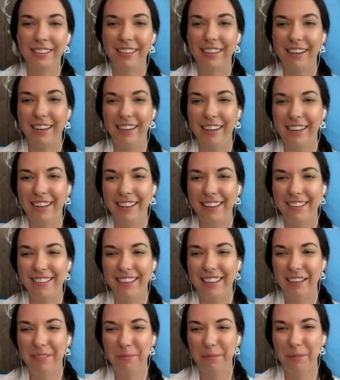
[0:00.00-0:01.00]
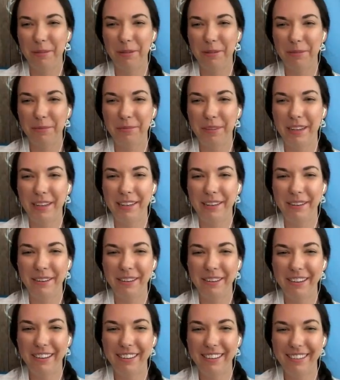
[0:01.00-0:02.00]
Guys, that broke my
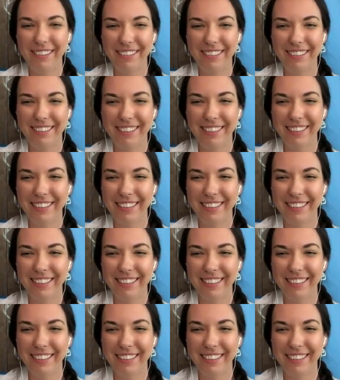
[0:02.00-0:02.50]
heart.